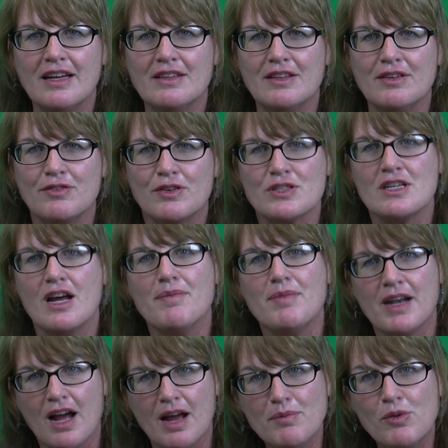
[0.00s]
the first time
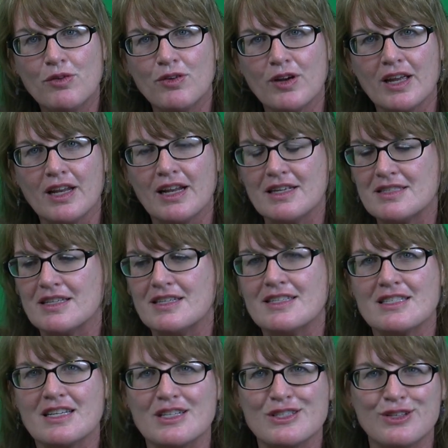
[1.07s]
that I'm offering it as a
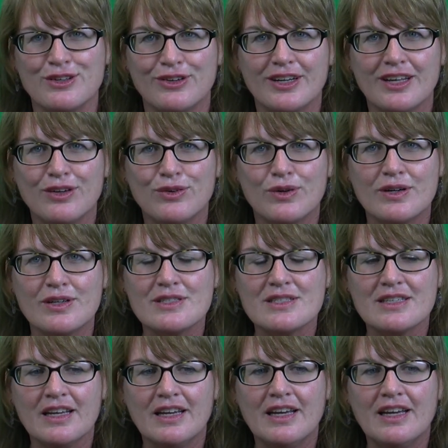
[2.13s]
distance learning
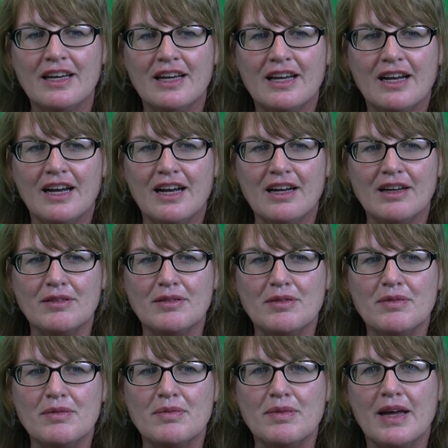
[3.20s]
course.
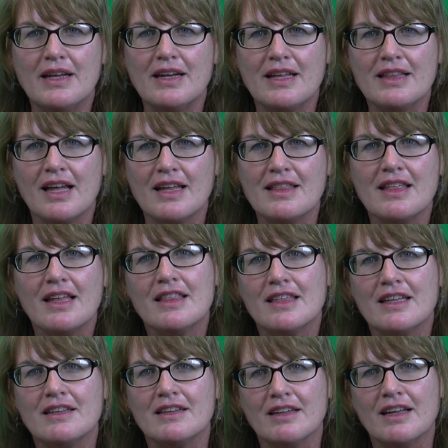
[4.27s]
And I think
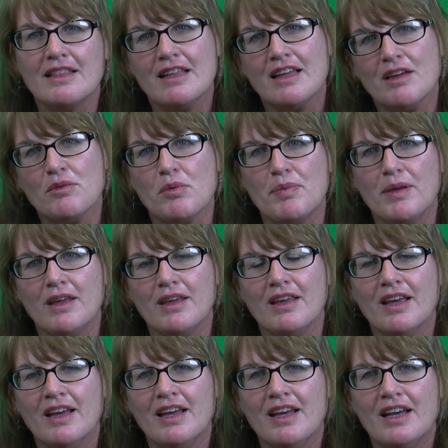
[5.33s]
it will
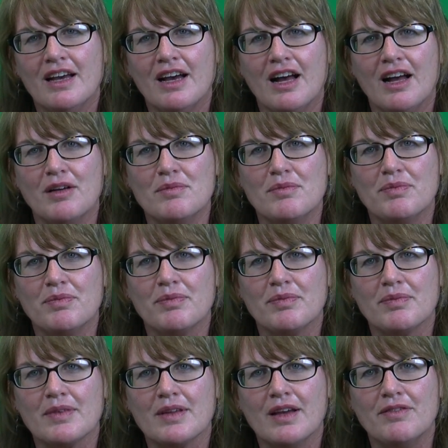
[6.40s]
be
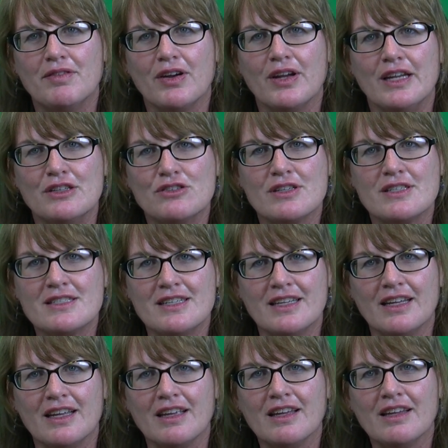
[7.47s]
a very
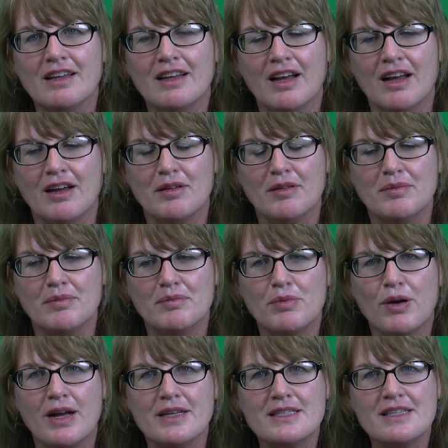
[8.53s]
interesting
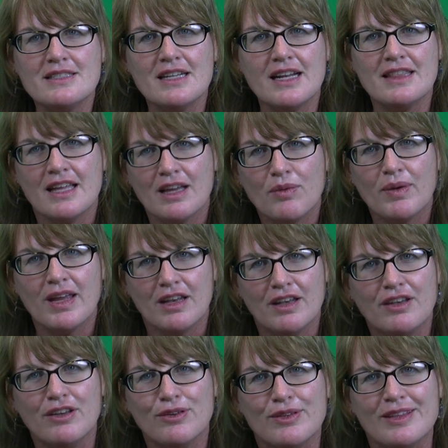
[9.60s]
process, and I think we
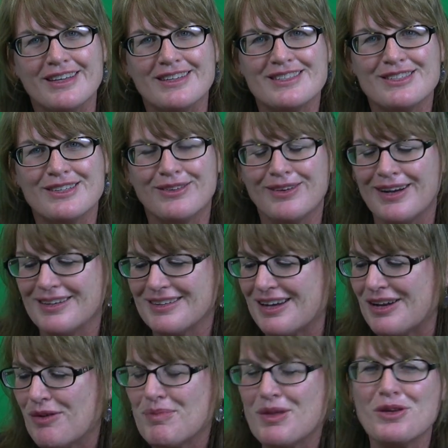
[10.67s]
can do this. So I
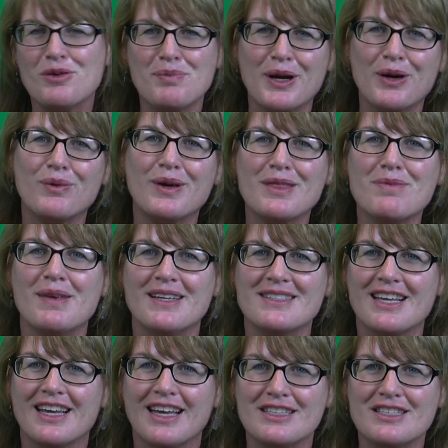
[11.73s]
hope that you'll bear with me
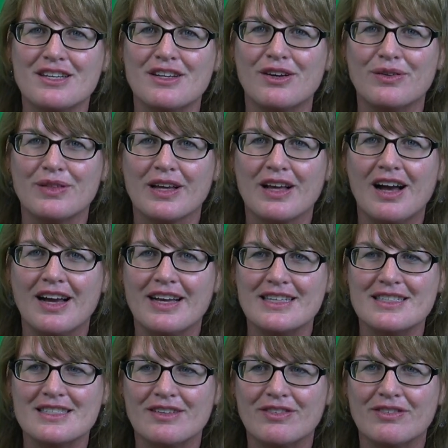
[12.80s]
as I get to know the
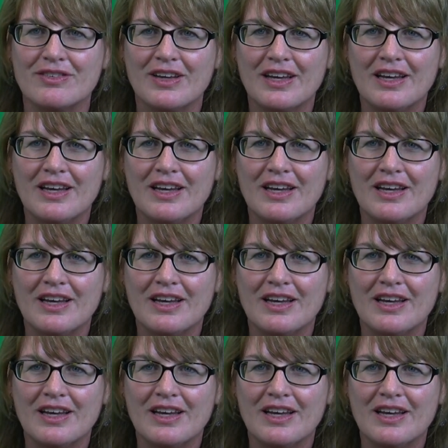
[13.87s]
kinds of